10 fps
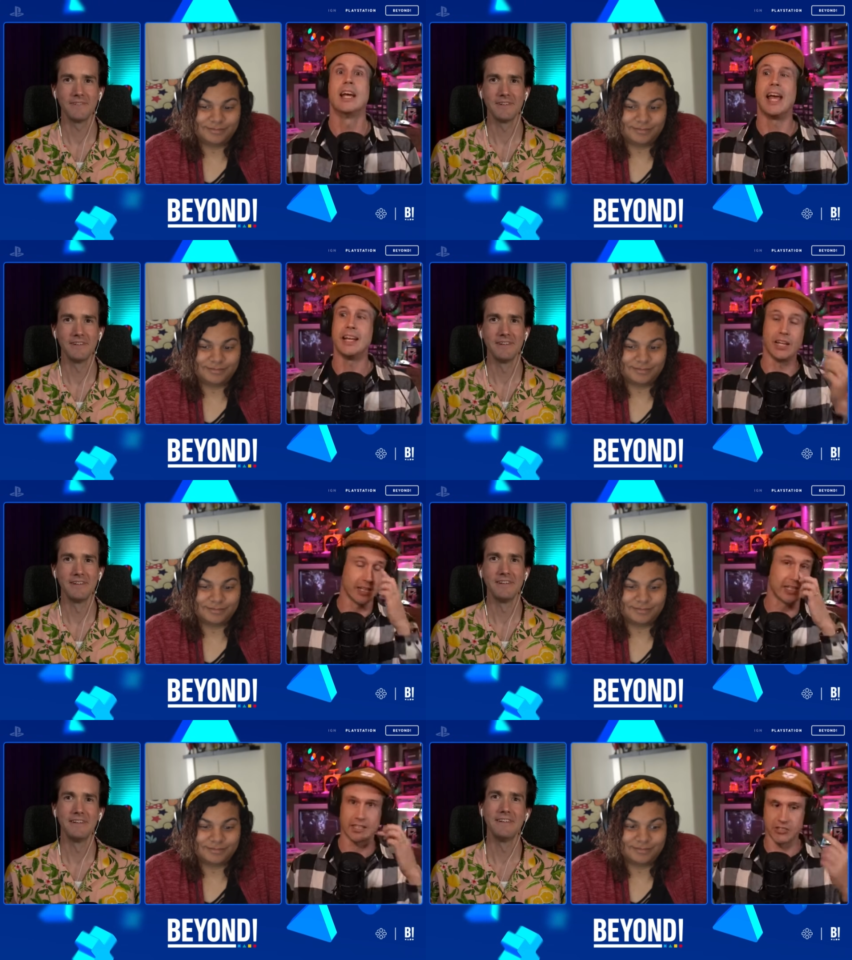Speaker 1: And
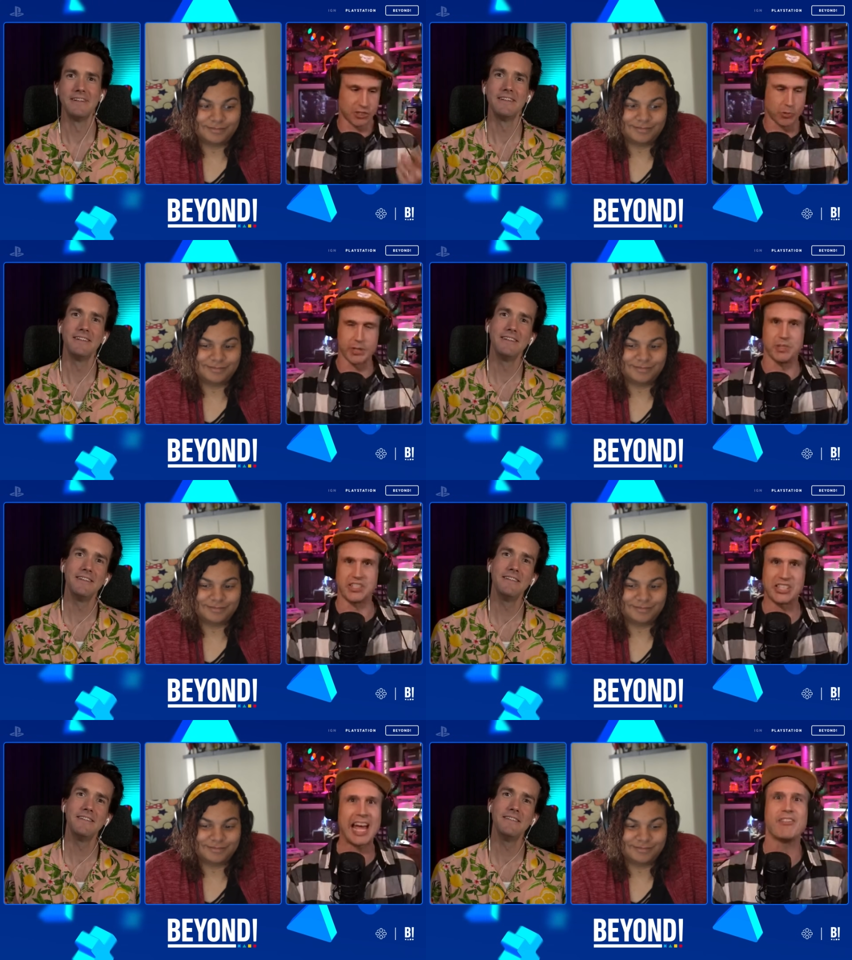like there's 21
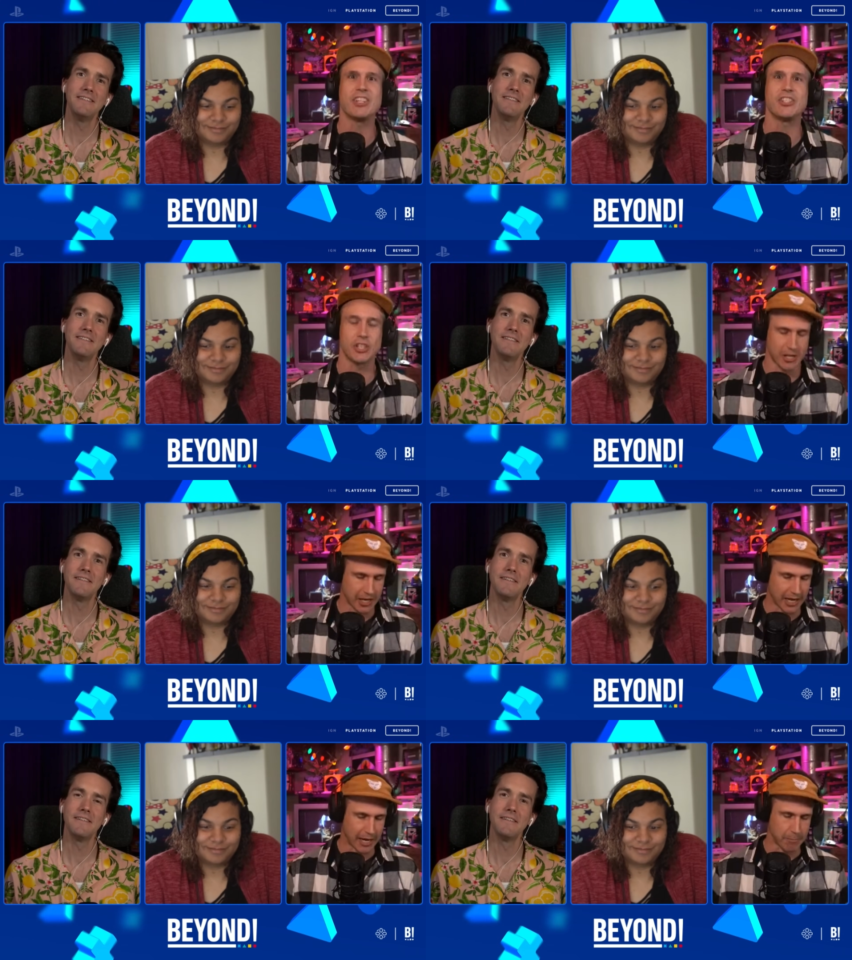Savage.
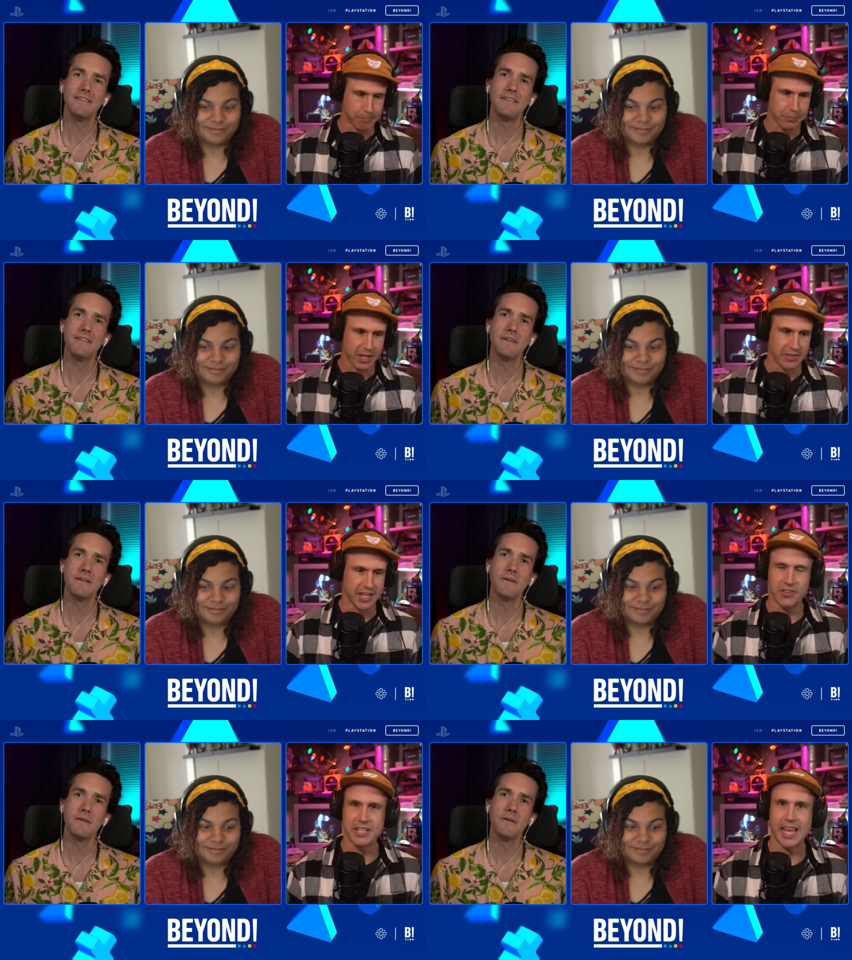
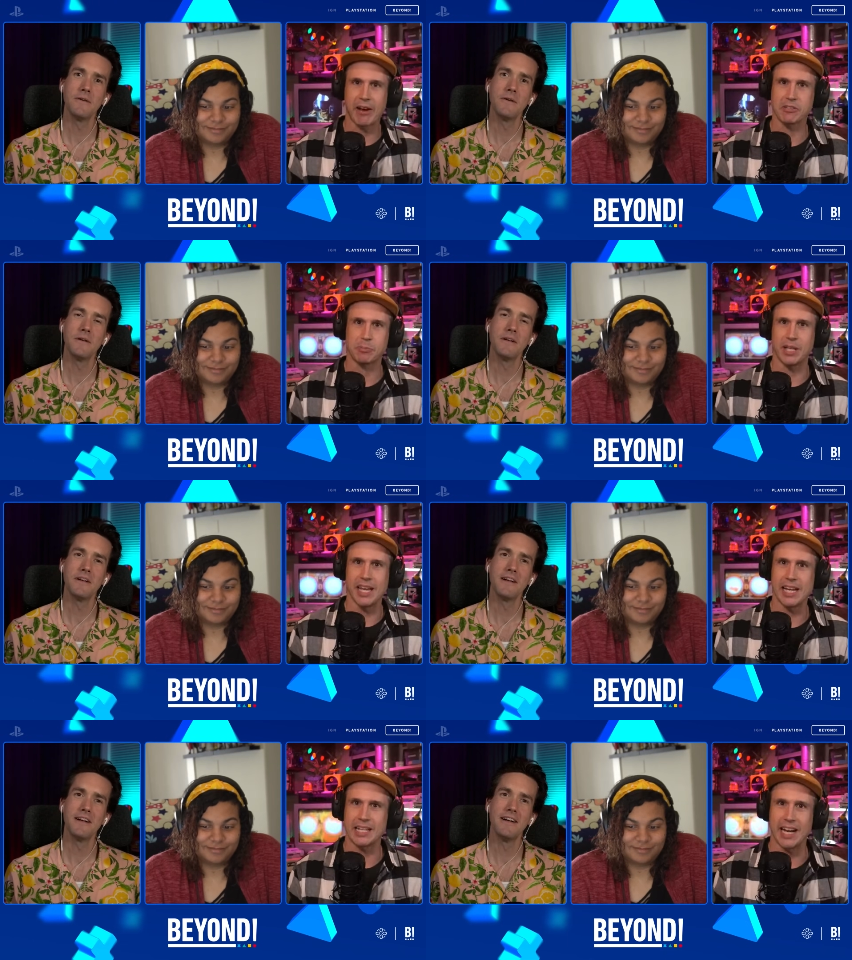The other day I was
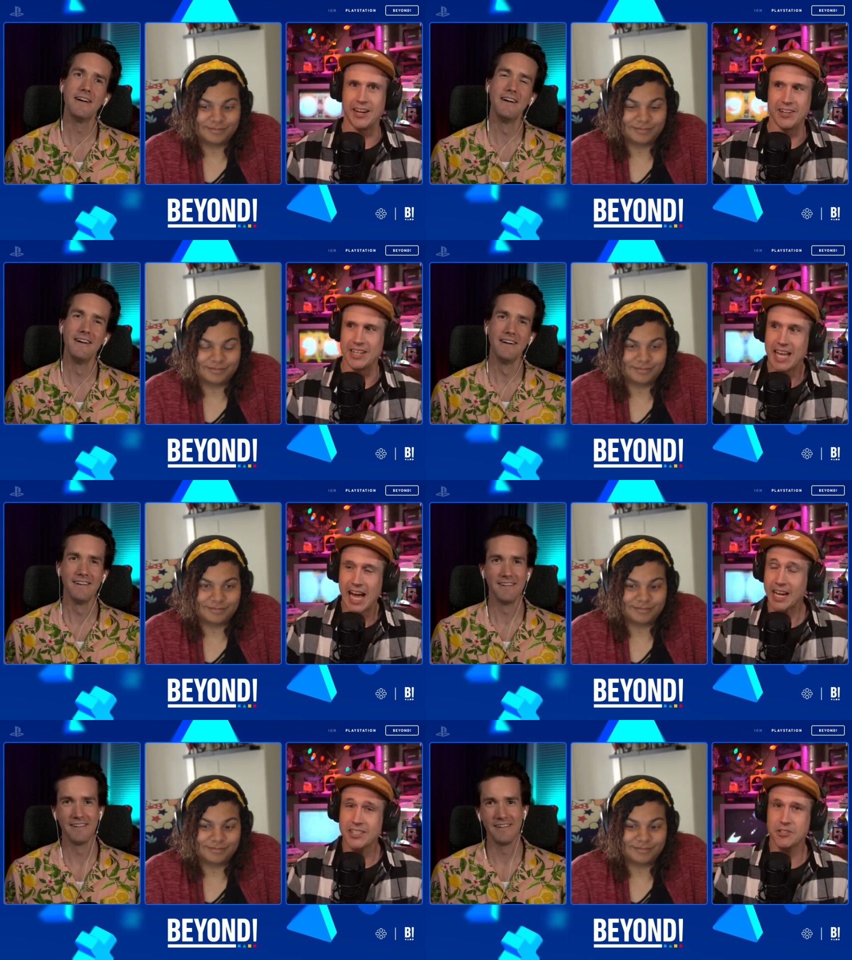playing and I heard,
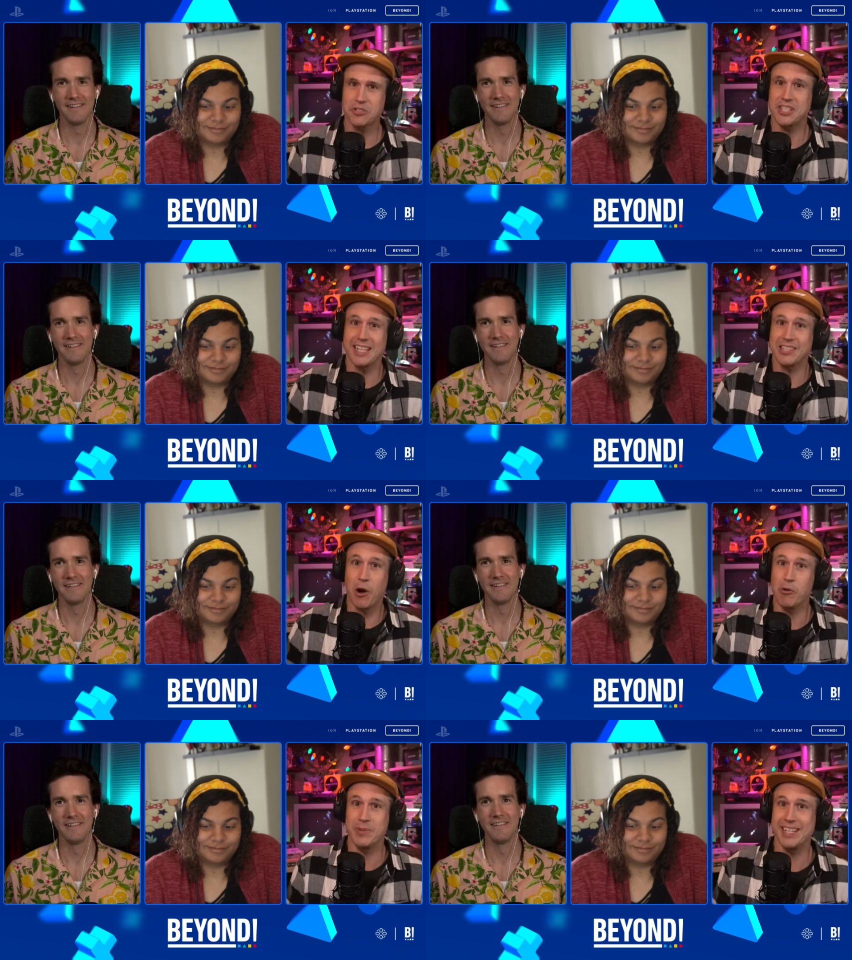I got your six,
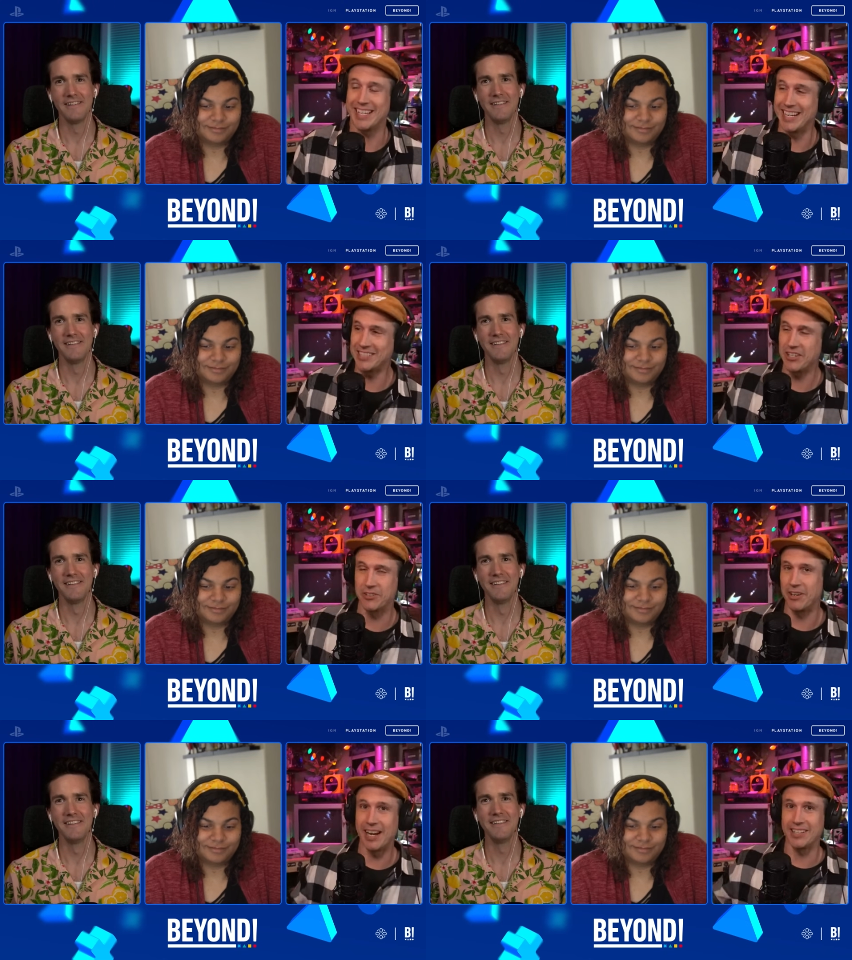homie. And I
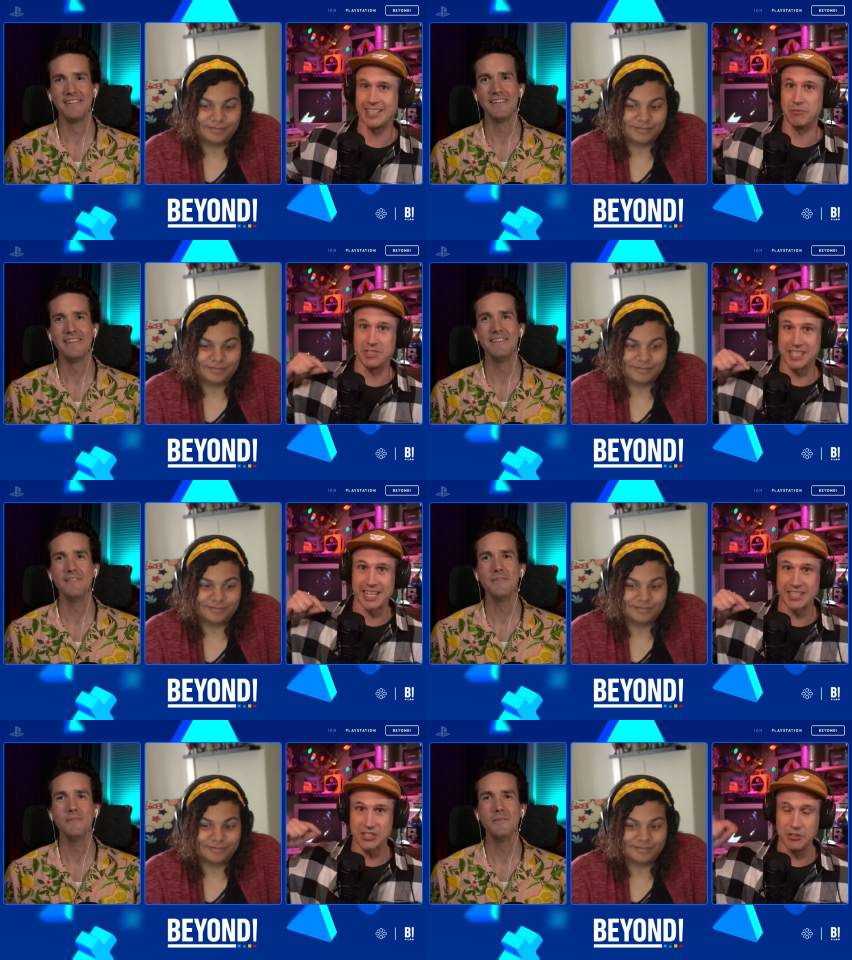turned around and it was
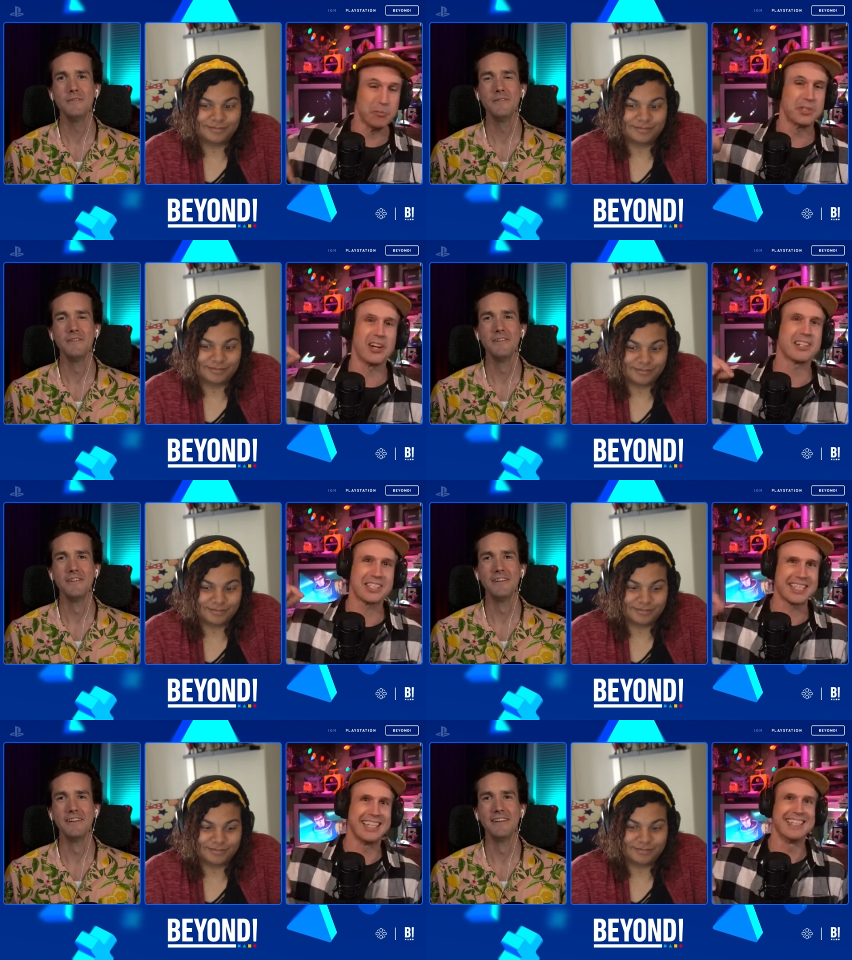a Snoop Dogg
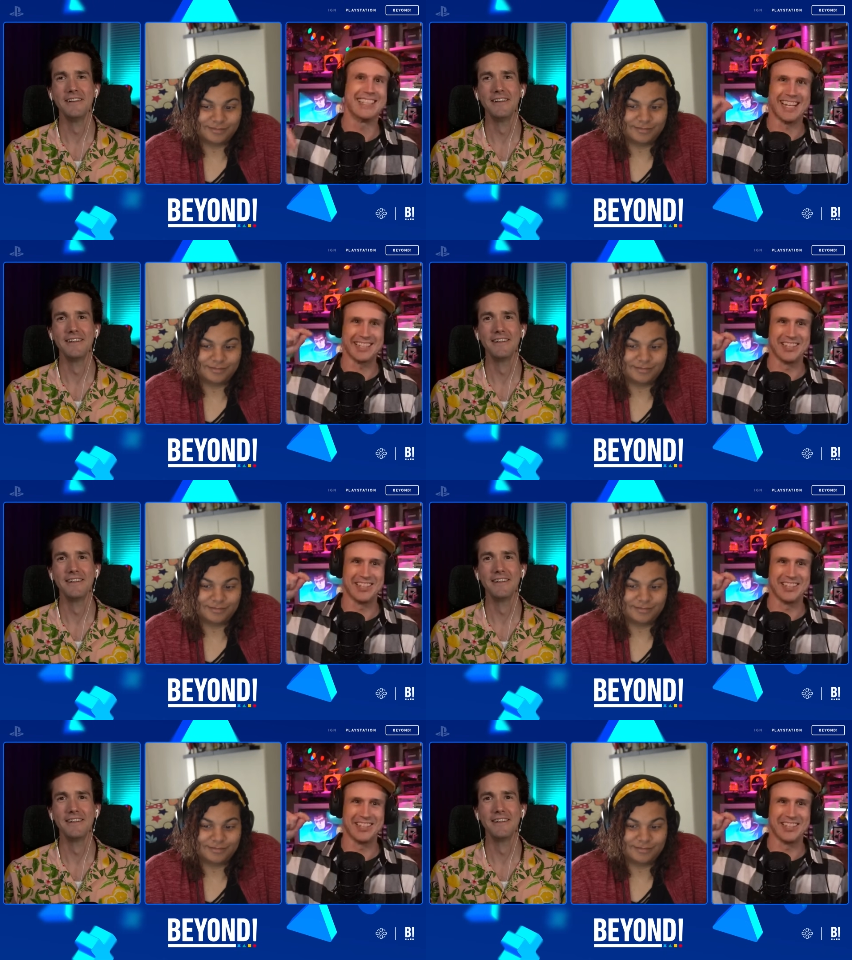skin that had